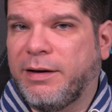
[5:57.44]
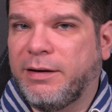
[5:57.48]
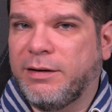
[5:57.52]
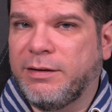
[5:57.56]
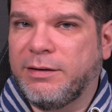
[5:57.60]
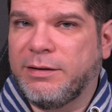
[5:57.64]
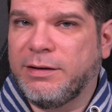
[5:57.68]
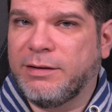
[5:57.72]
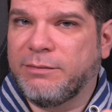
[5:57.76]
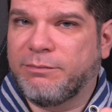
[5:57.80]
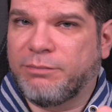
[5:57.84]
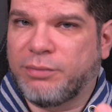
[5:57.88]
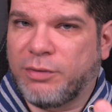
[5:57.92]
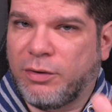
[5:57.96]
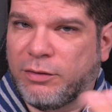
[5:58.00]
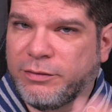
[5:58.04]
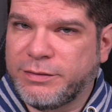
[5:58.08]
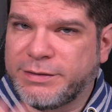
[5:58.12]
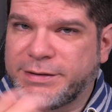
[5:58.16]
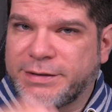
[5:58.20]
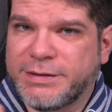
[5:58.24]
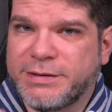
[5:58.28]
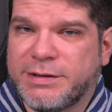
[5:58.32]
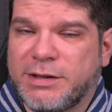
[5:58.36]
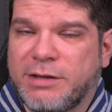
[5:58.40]
I
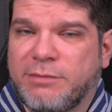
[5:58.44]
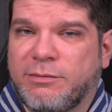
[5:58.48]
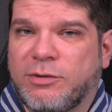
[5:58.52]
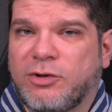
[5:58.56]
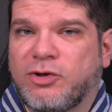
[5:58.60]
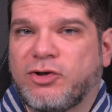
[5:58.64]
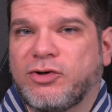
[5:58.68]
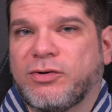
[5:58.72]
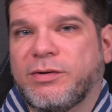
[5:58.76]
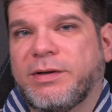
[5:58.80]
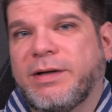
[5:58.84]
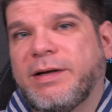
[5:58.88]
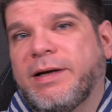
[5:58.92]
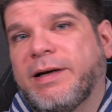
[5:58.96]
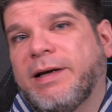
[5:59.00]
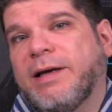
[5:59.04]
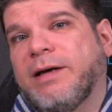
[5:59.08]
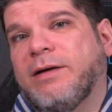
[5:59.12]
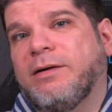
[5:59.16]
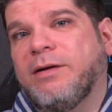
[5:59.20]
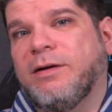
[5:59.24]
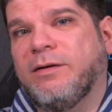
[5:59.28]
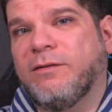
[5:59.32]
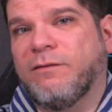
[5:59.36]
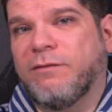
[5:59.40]
process the image so that I
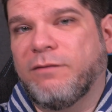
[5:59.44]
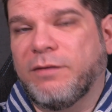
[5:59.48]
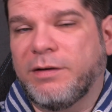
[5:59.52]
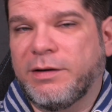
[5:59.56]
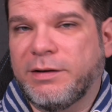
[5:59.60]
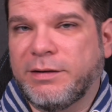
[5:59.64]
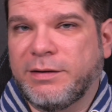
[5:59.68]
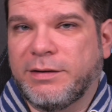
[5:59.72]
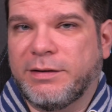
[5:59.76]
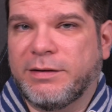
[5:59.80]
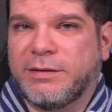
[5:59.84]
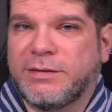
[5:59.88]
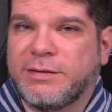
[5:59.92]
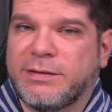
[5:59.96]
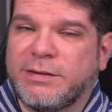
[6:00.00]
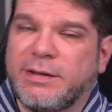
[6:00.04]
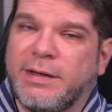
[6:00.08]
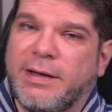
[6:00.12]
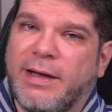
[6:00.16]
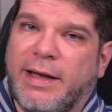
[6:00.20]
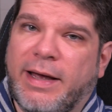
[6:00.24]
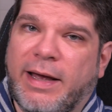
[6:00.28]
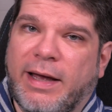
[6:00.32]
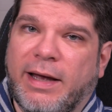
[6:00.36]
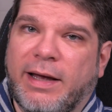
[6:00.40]
can invert it
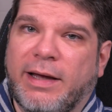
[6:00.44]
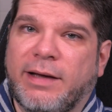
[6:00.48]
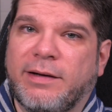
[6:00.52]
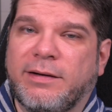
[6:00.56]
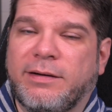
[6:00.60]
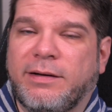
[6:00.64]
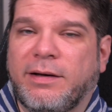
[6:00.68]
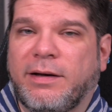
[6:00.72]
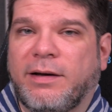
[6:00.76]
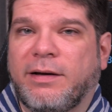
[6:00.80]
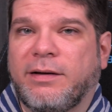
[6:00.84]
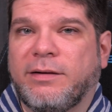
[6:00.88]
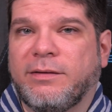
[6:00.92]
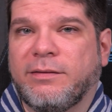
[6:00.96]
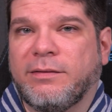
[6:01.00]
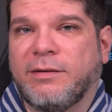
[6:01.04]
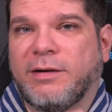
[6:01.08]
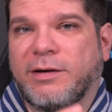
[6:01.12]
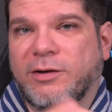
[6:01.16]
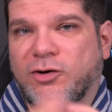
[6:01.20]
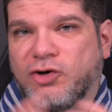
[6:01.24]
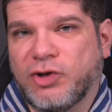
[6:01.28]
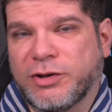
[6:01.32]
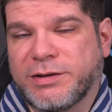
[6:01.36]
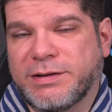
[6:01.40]
and then
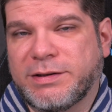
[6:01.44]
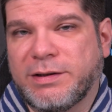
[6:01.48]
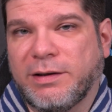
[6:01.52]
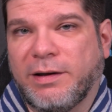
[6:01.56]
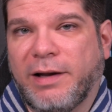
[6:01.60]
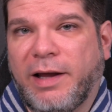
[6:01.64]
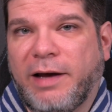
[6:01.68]
adjust the